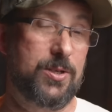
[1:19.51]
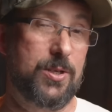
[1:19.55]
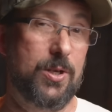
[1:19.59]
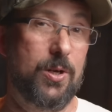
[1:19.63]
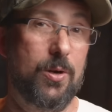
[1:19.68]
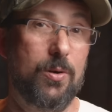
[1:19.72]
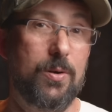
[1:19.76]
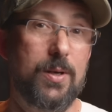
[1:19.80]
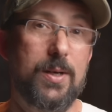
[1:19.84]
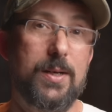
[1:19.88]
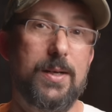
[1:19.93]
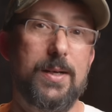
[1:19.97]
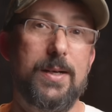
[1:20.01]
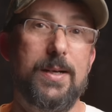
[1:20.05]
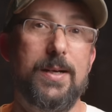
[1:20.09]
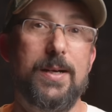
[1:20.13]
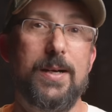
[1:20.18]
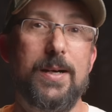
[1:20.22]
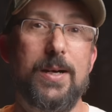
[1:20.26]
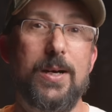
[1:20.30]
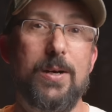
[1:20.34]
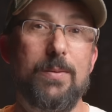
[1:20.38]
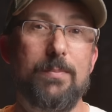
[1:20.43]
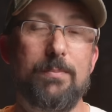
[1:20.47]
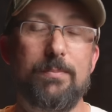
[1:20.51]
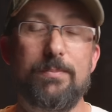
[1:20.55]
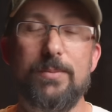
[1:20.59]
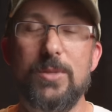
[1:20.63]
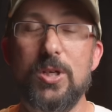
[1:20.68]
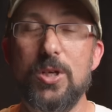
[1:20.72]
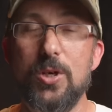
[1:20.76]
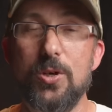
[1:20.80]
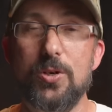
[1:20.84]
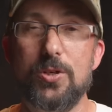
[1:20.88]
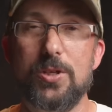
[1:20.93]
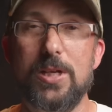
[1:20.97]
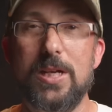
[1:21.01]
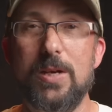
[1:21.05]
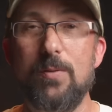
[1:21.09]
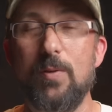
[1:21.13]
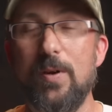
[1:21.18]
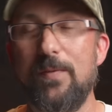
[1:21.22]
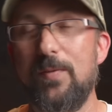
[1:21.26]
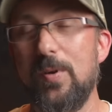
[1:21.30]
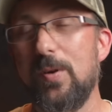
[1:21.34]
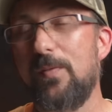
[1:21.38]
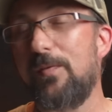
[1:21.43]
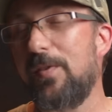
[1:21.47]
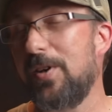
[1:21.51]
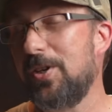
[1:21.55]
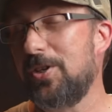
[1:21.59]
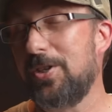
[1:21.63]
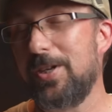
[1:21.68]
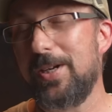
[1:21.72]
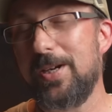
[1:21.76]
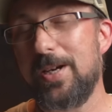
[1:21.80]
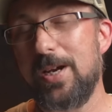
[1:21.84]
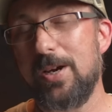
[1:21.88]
So usually if you're fishing